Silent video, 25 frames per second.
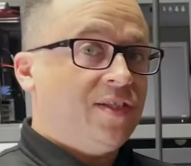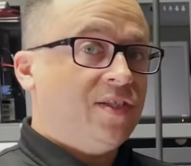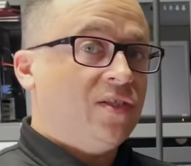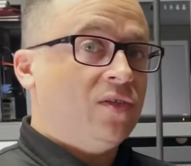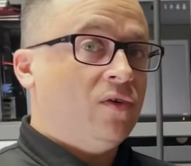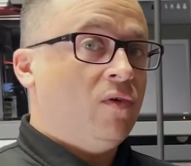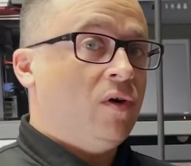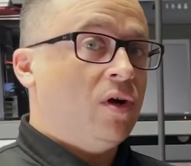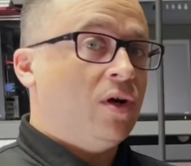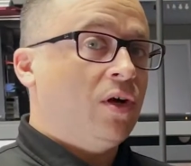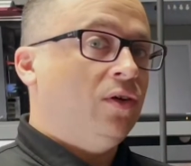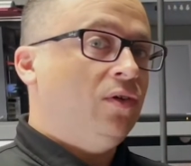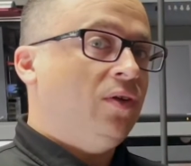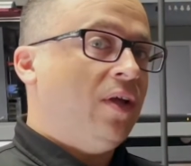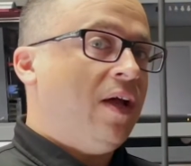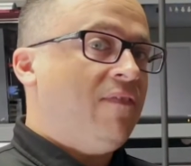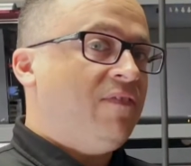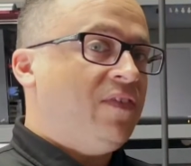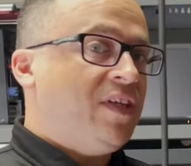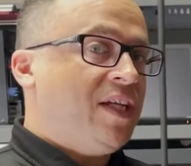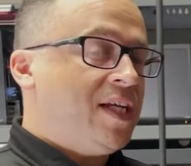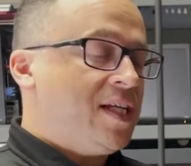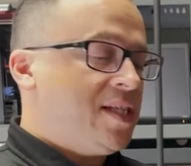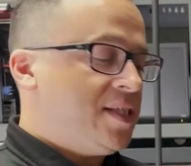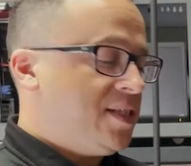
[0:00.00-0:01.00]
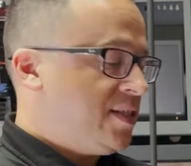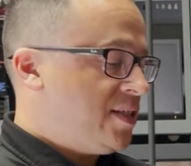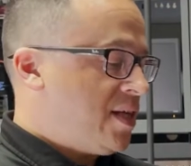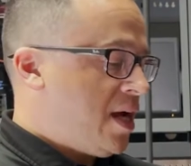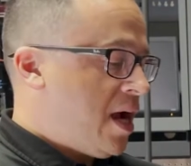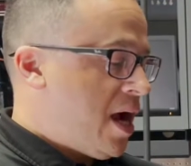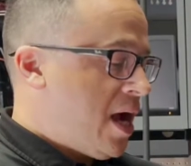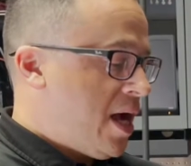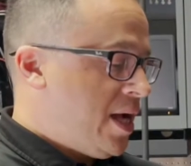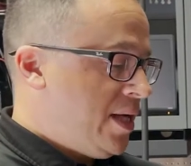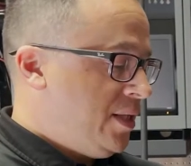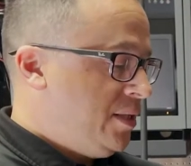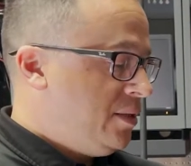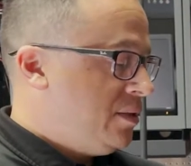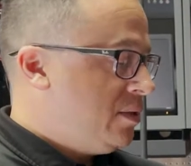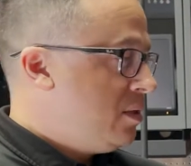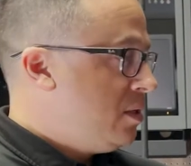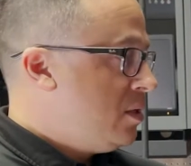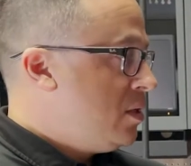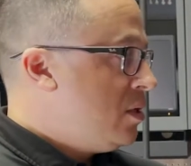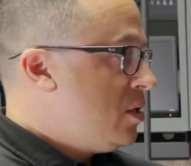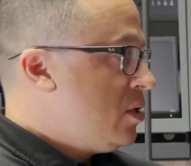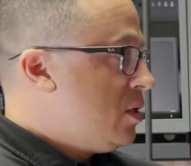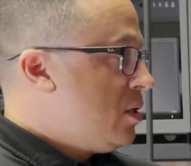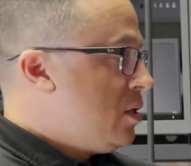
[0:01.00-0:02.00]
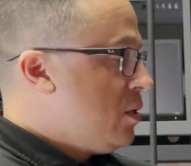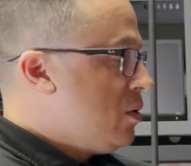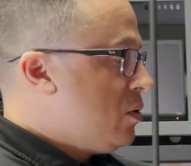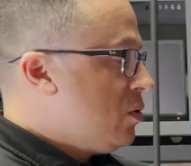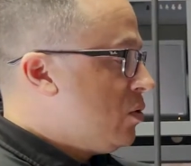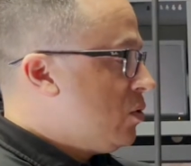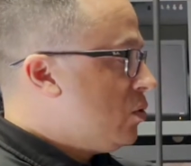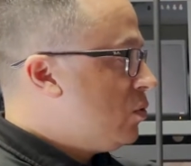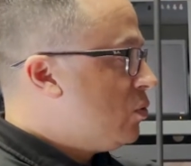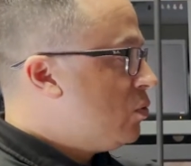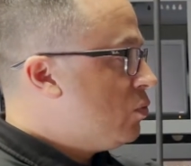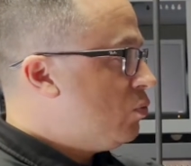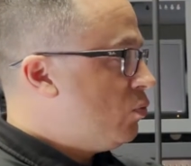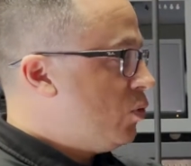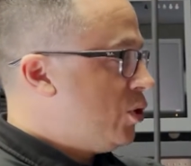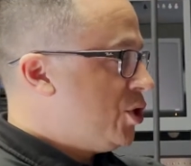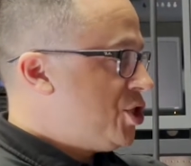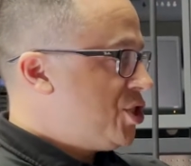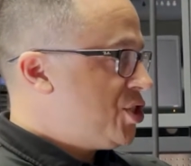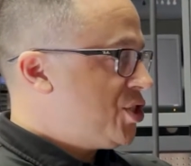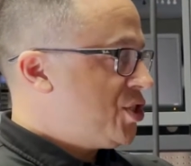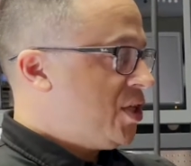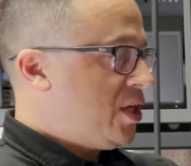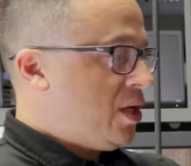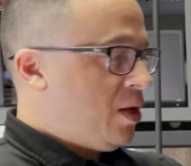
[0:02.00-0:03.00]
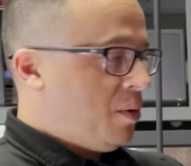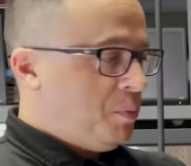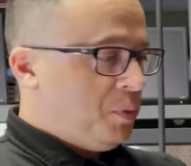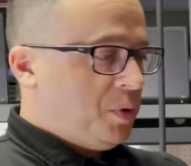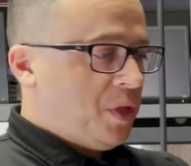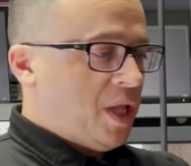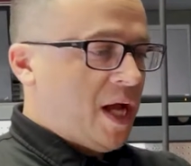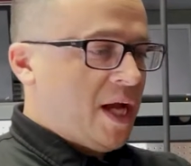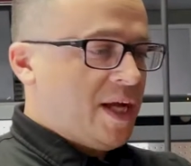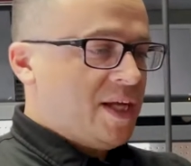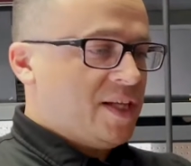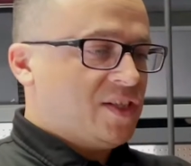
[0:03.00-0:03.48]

so on our left-hand side, we're just going to apply